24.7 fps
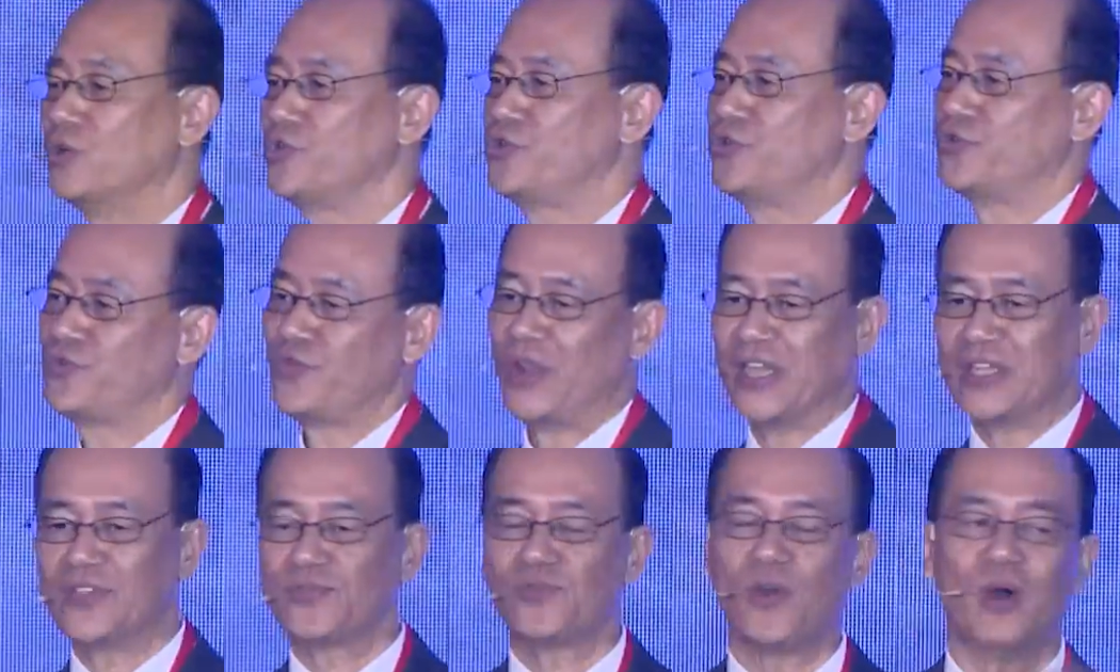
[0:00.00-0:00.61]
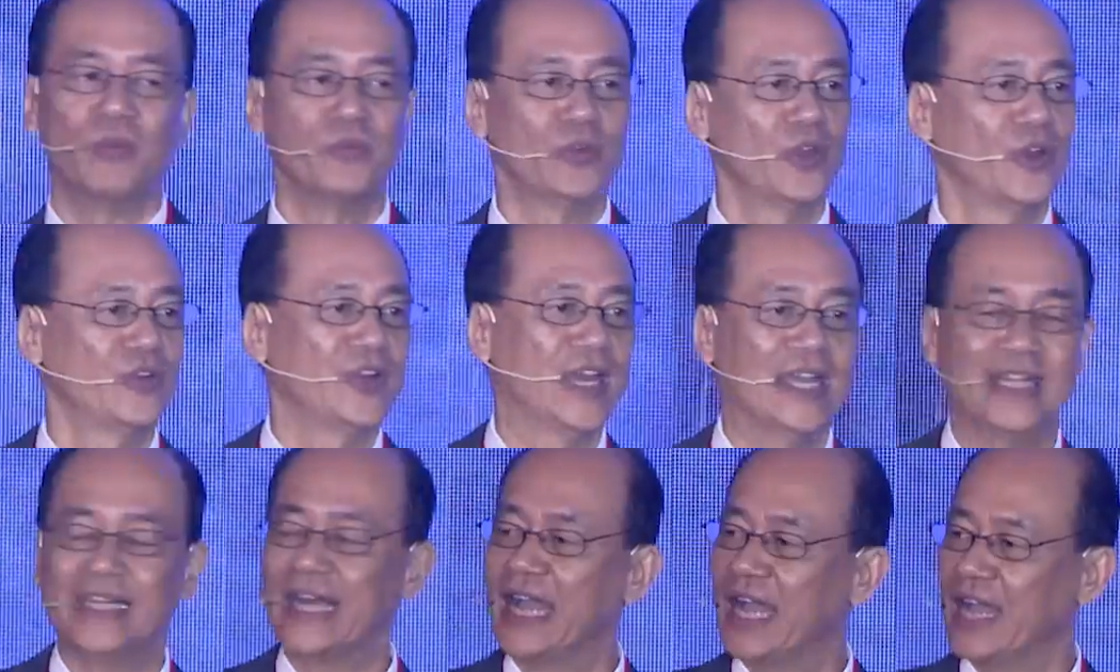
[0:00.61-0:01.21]
to transform your
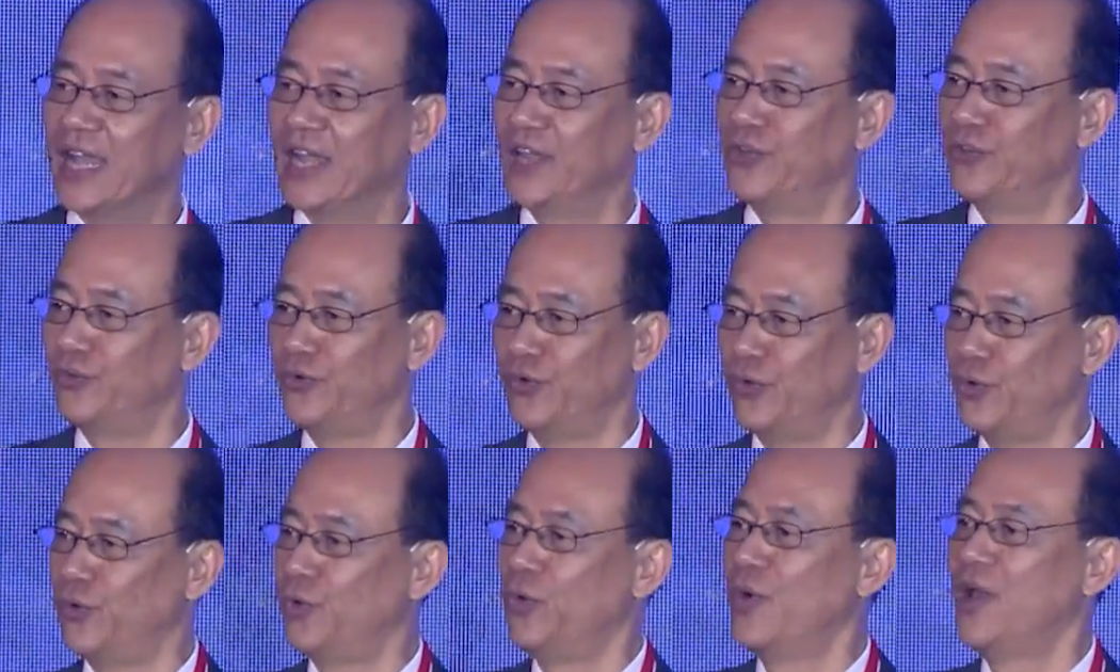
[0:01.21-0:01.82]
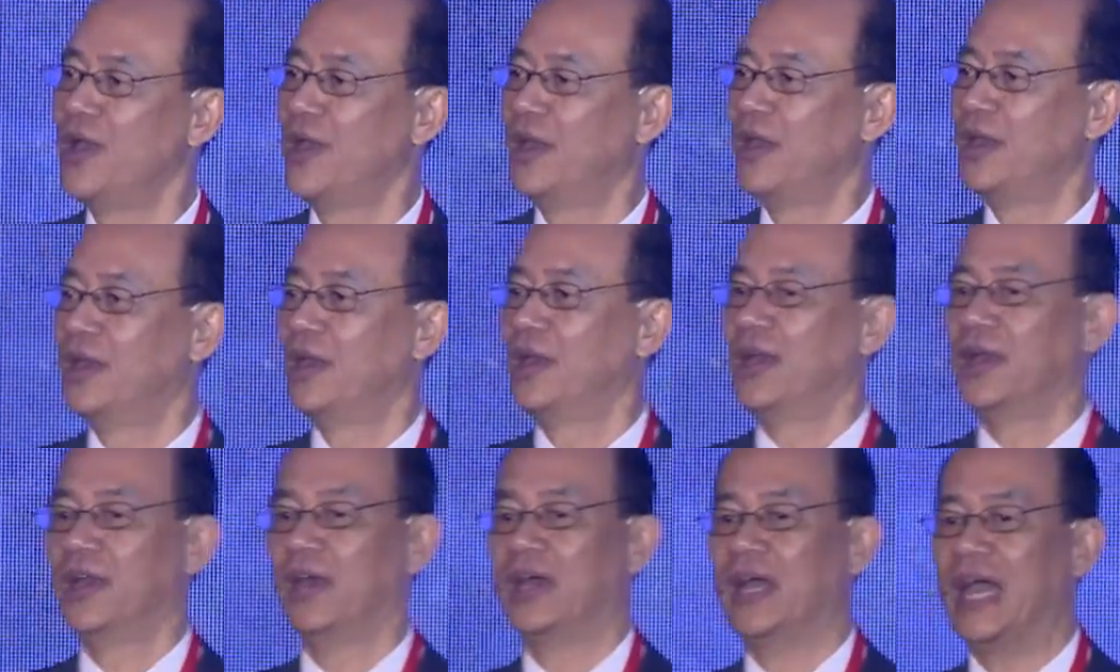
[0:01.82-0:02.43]
data into
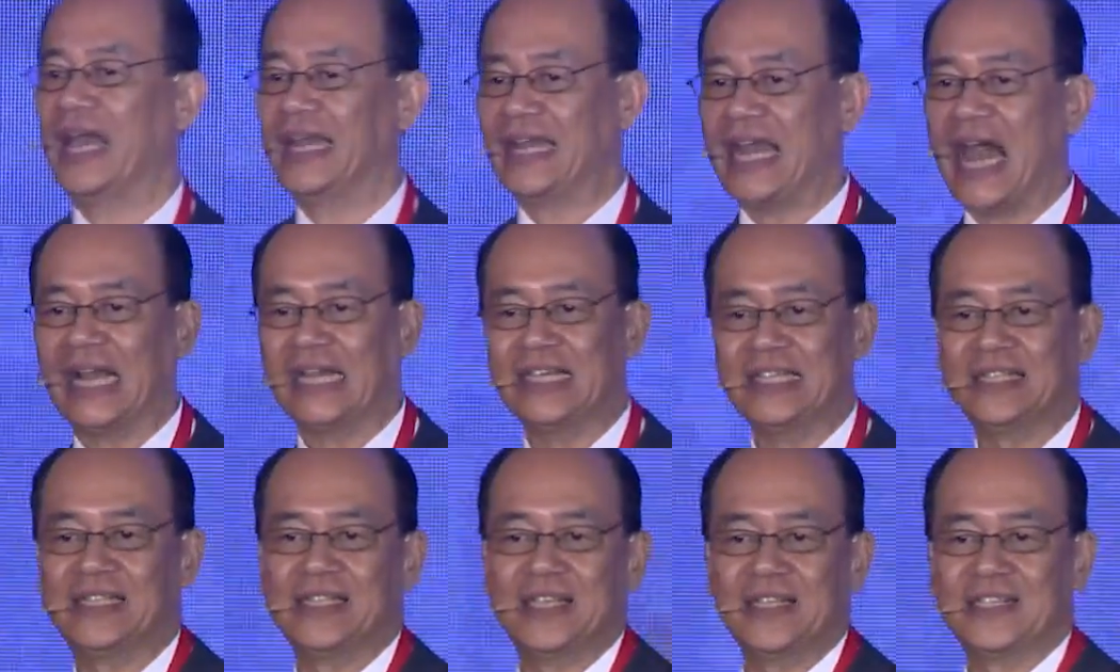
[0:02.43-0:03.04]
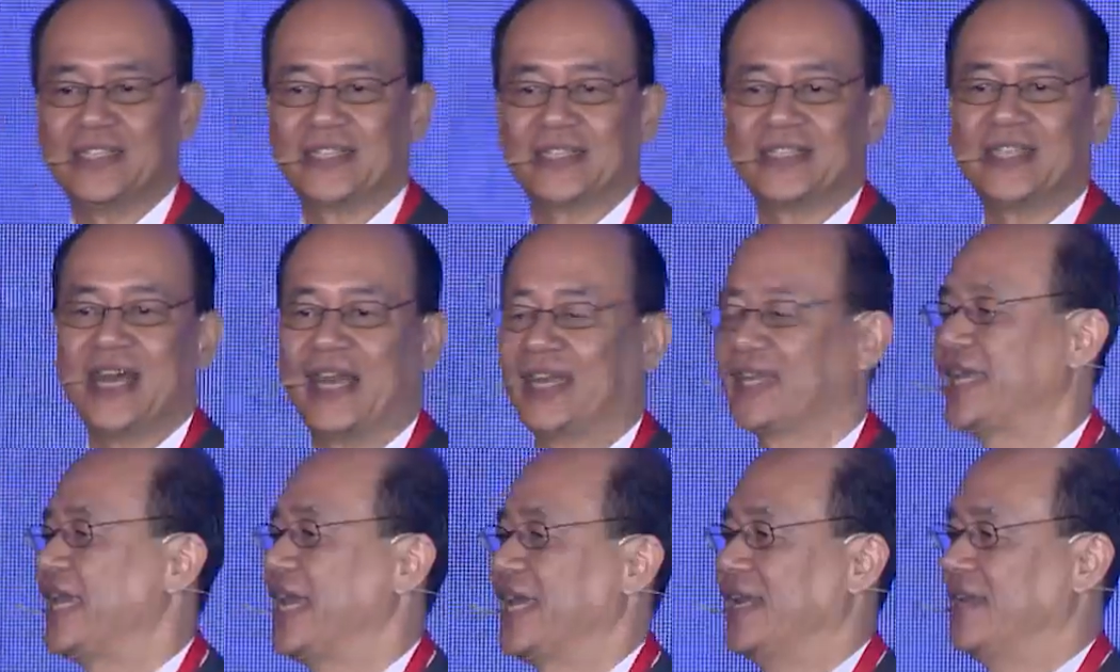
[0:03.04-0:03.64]
analysis
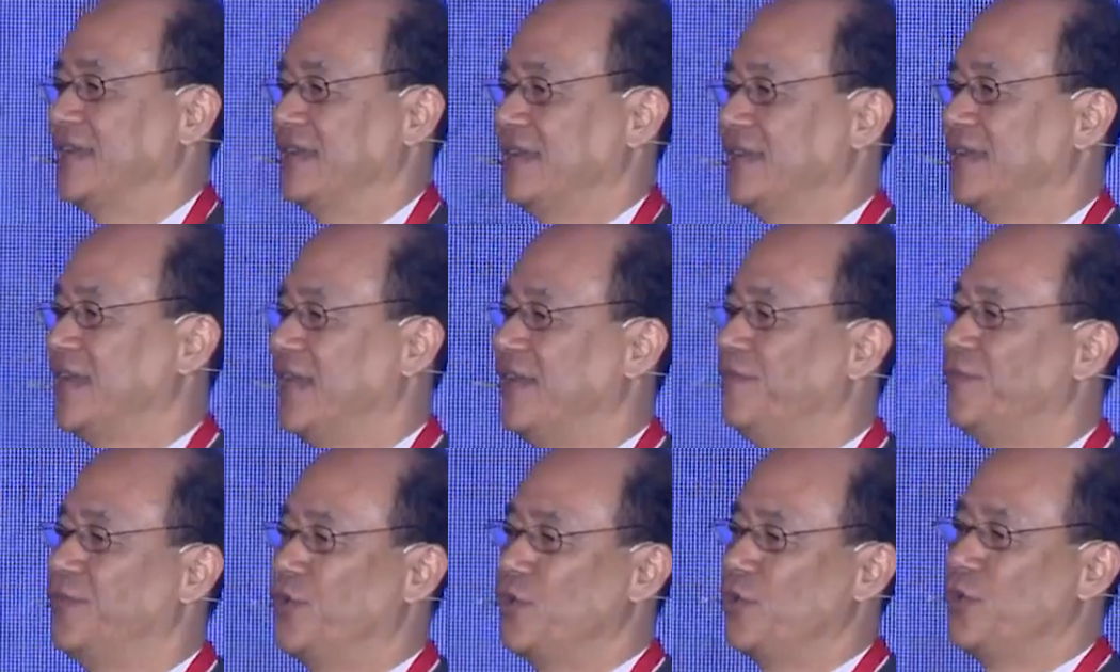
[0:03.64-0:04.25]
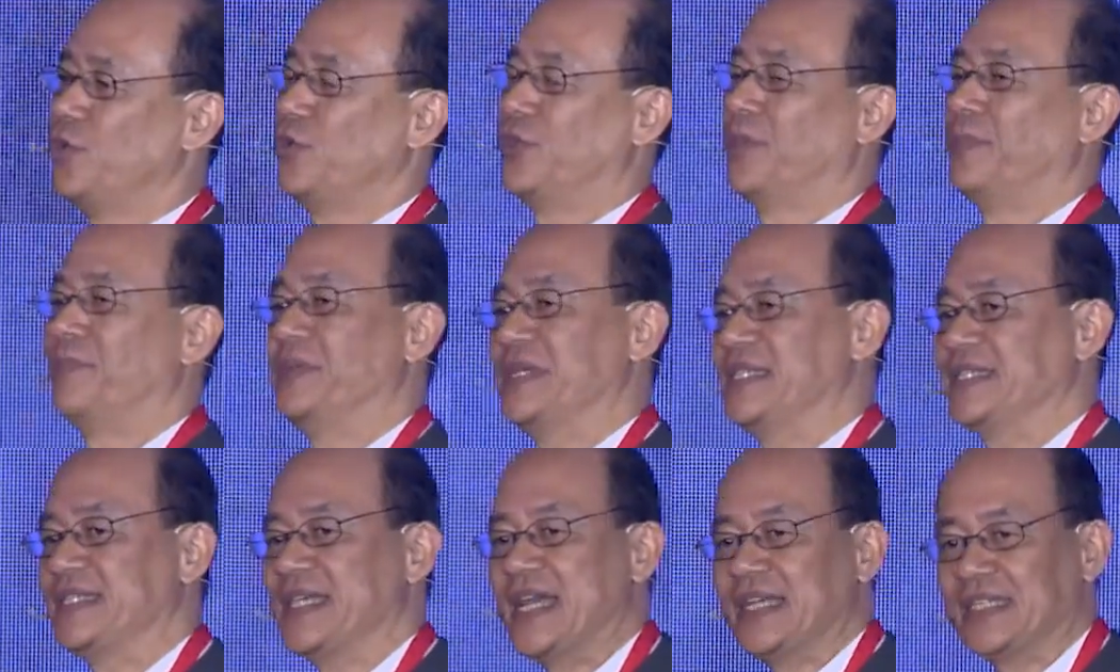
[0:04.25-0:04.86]
that can give you the
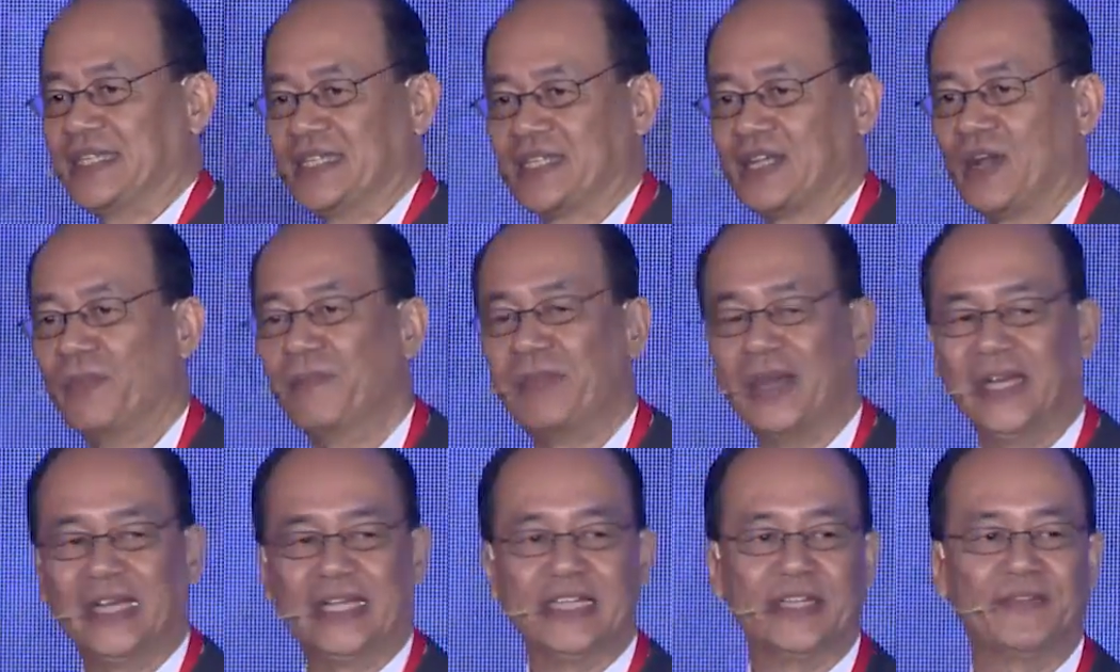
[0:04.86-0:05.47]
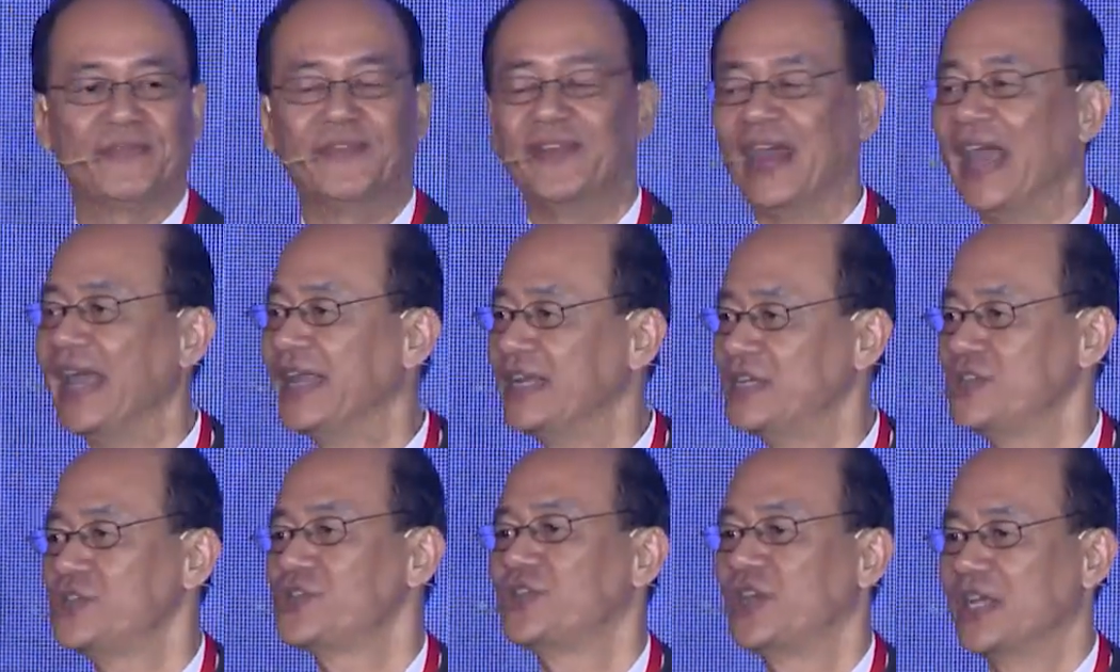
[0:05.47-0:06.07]
business competitive
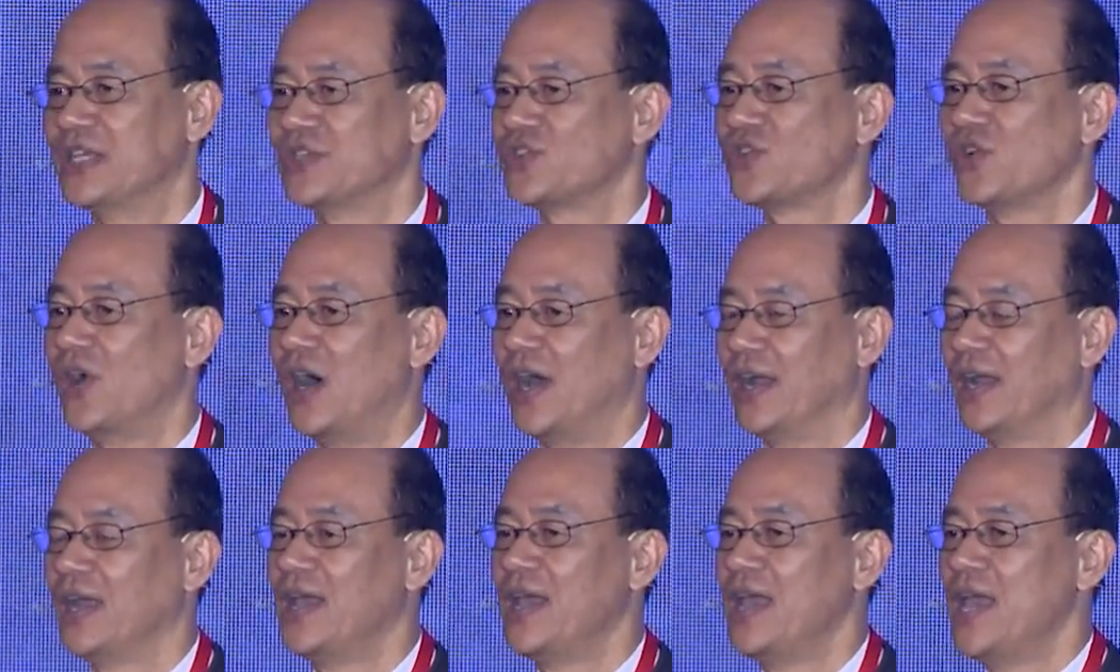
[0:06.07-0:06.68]
advantage and so on.